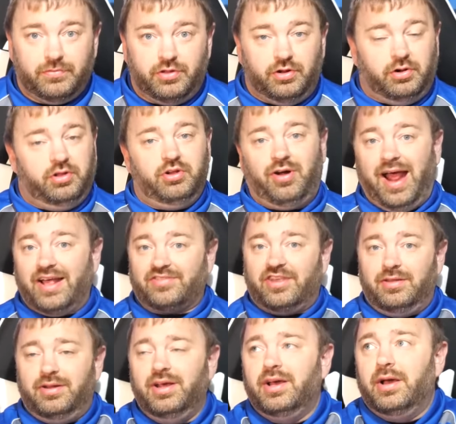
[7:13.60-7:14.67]
You know, you're
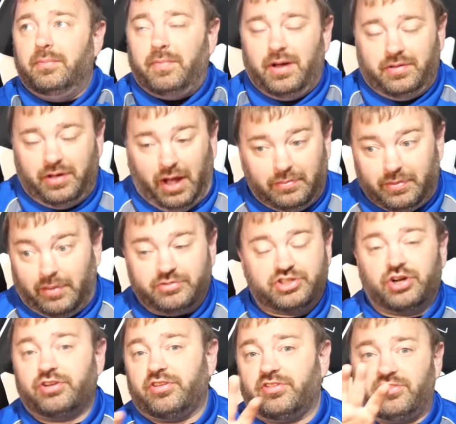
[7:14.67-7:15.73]
asking, my, I'm, I'm,
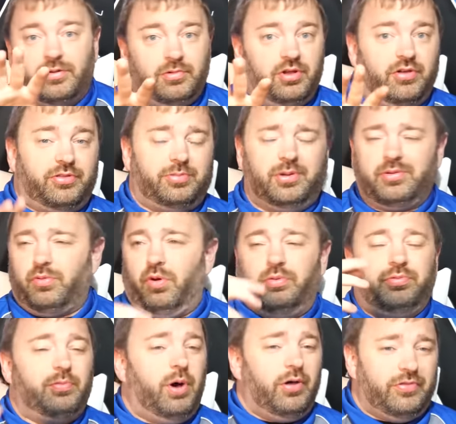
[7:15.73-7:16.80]
sure there's some of you out there like, well,
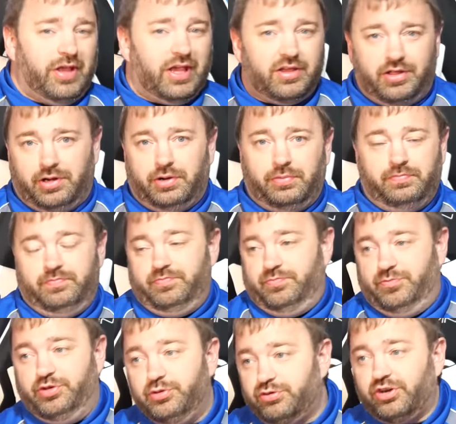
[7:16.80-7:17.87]
well, Nate, you know,
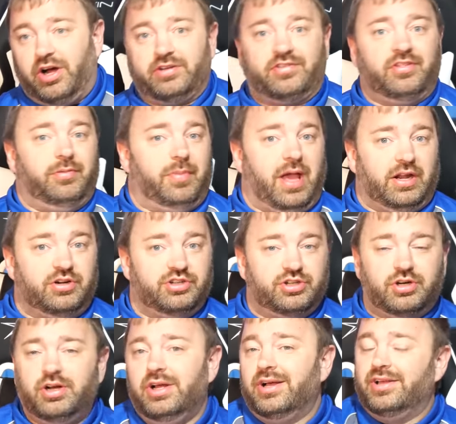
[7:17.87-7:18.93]
you talked to the
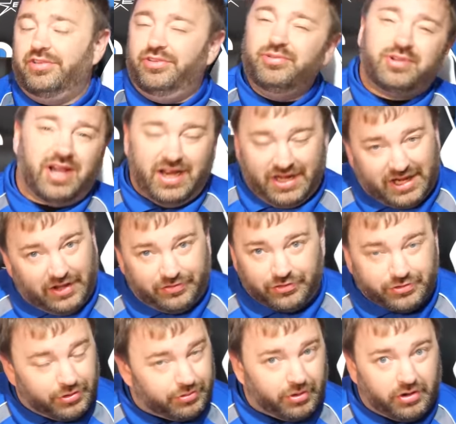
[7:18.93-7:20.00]
manager. You kind of got the
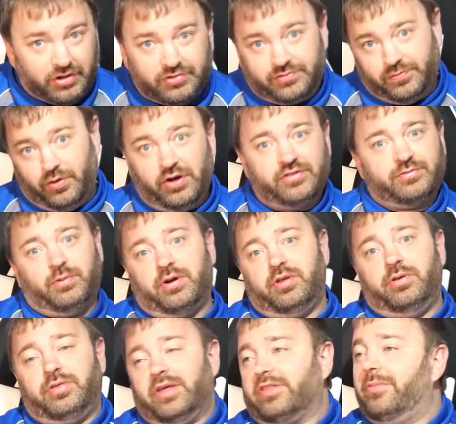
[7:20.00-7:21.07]
tone in his voice. What do
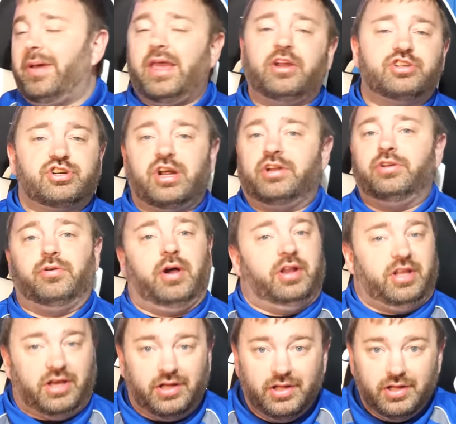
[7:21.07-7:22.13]
you think? The manager had no
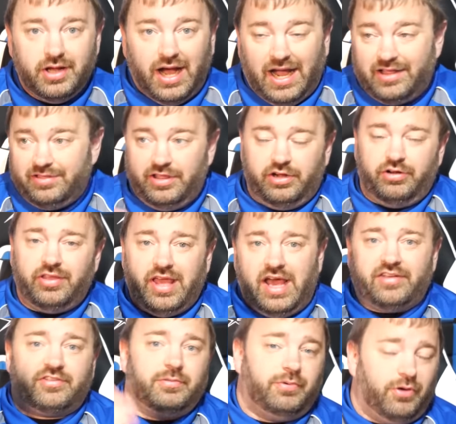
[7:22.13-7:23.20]
idea. I literally
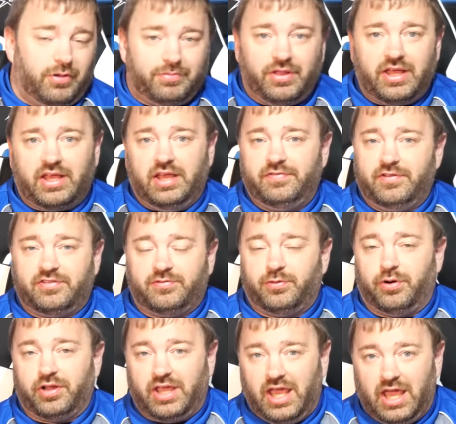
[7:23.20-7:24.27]
asked him point blank if it's
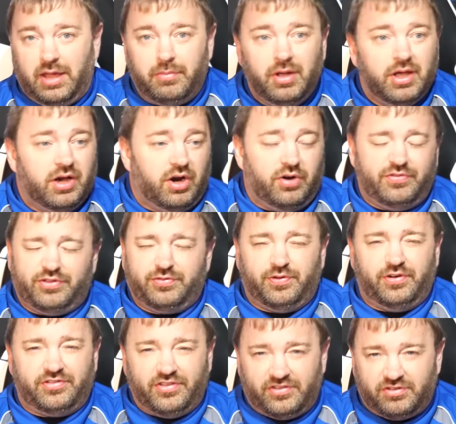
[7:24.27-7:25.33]
for a game or if it's
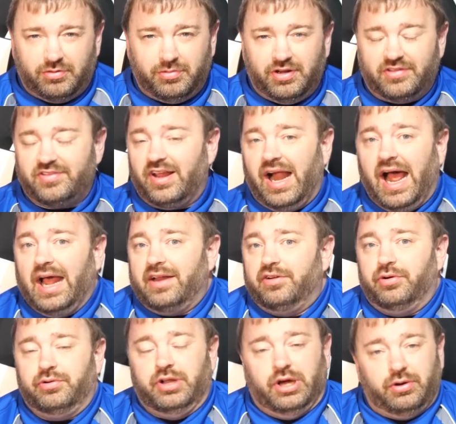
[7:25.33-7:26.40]
for a system, and he said, I
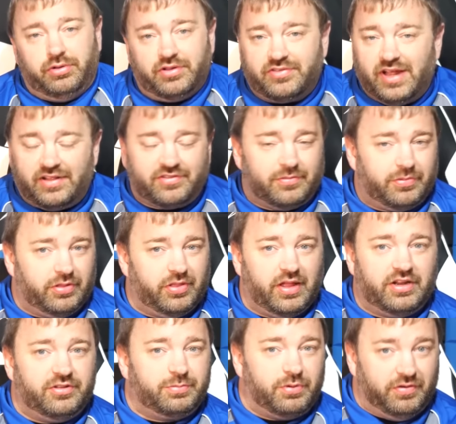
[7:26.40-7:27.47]
don't know. It's not something
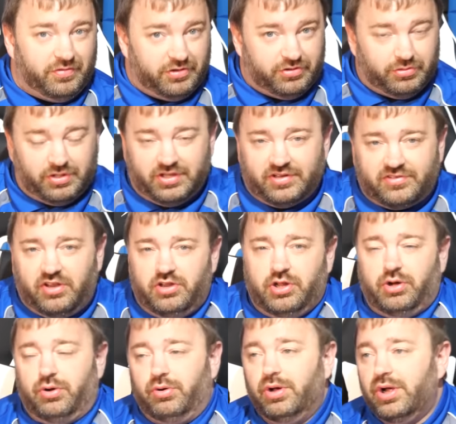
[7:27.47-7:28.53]
that he's privy to. He doesn't
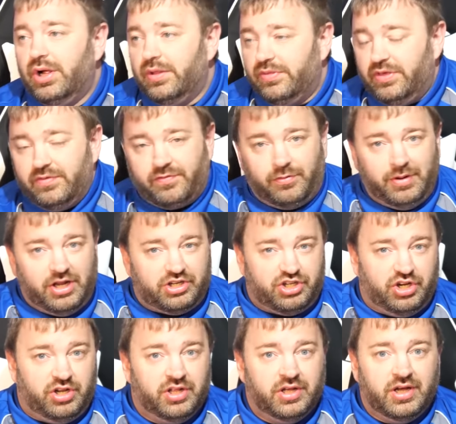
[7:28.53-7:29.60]
know the
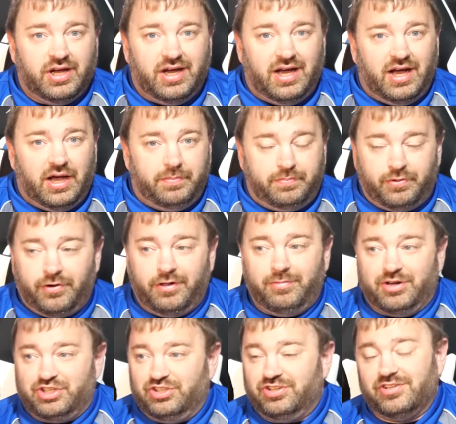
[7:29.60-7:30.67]
information uh, pretty
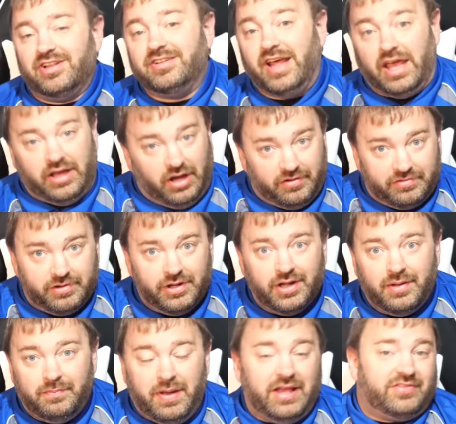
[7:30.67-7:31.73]
much until the day of
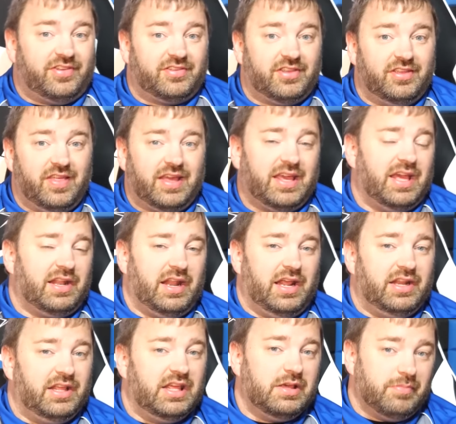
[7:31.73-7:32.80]
basically they get
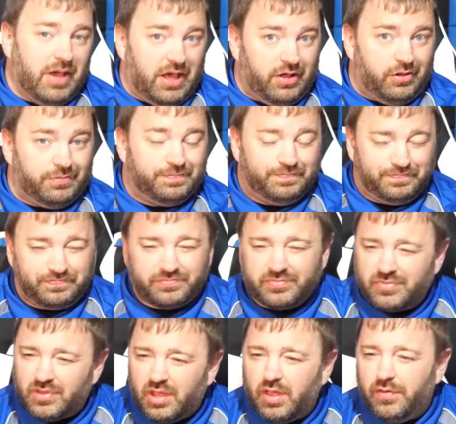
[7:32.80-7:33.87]
an email,
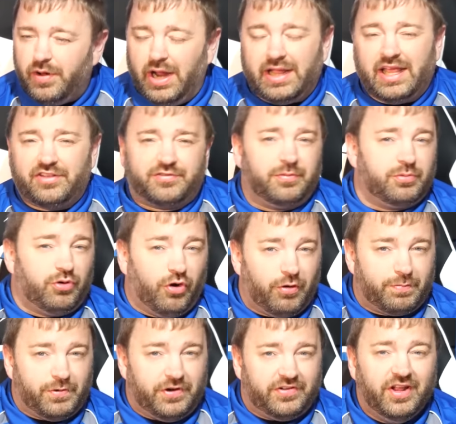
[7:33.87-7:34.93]
I guess, from
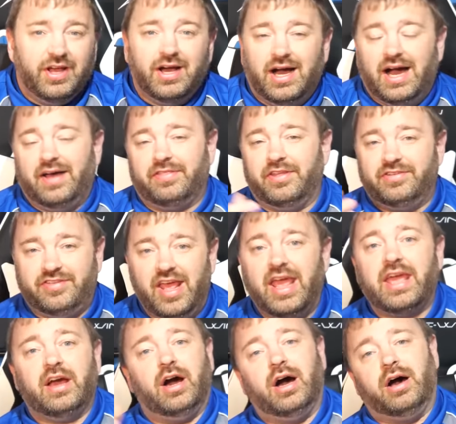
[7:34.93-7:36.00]
corporate on the
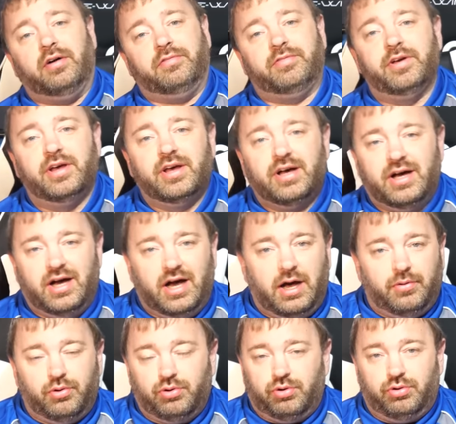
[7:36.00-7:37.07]
day of
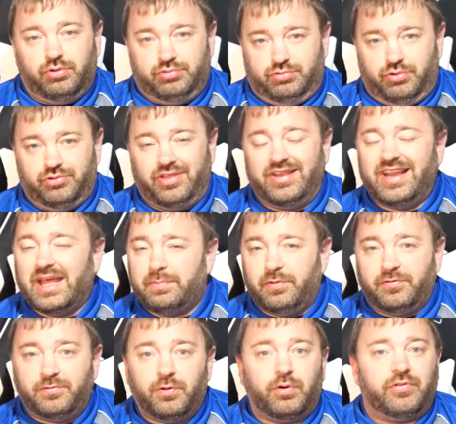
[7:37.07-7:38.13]
uh, or, or, or, the night
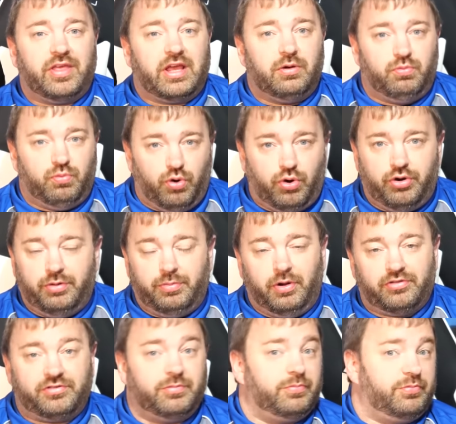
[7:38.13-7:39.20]
before they get warned
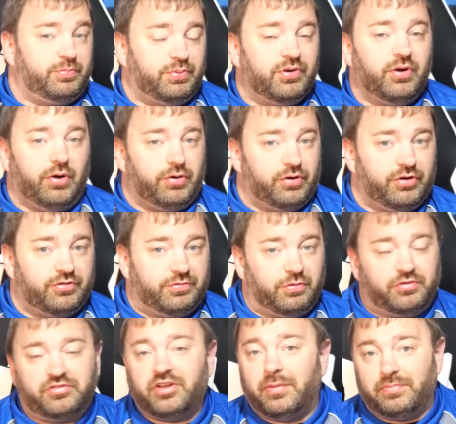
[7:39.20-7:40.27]
about some pre-orders
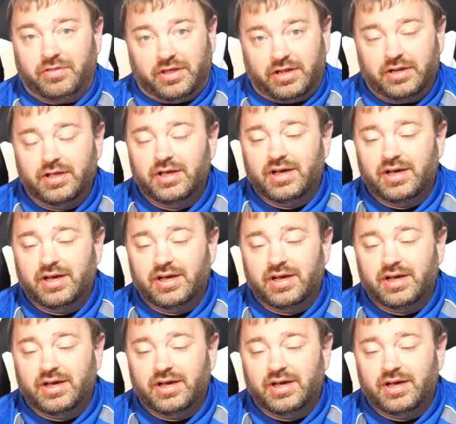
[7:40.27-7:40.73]
for something